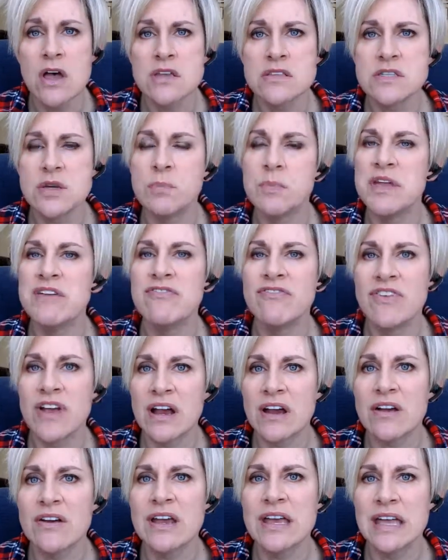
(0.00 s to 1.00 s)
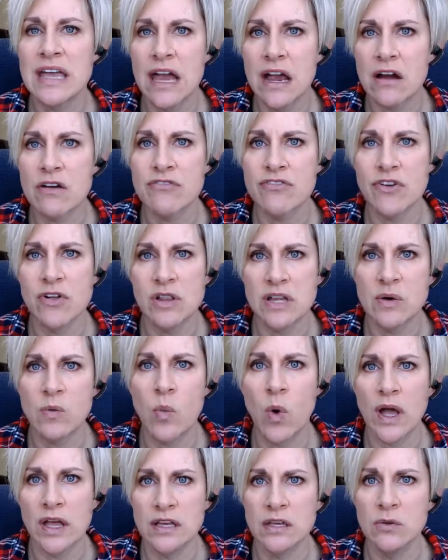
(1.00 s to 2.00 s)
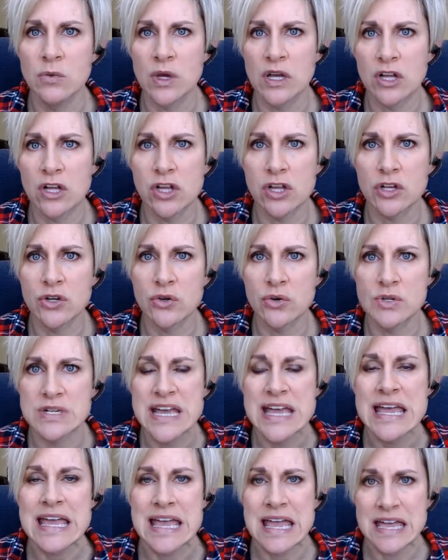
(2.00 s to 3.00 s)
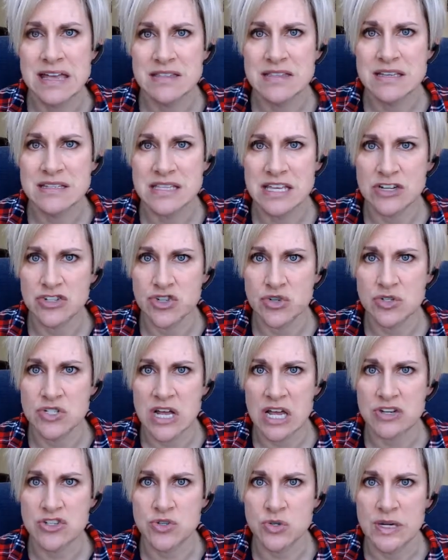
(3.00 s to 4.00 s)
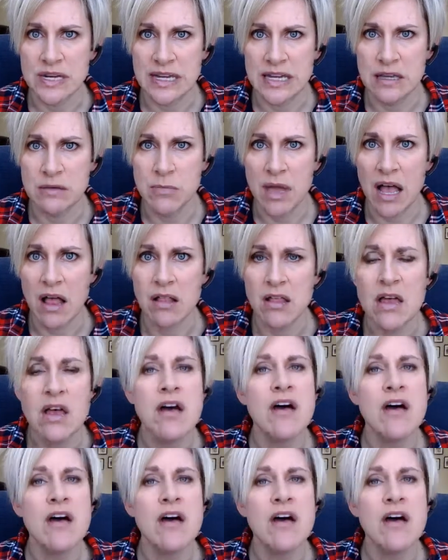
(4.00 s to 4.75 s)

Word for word: so be very careful in what you include in this introductory email.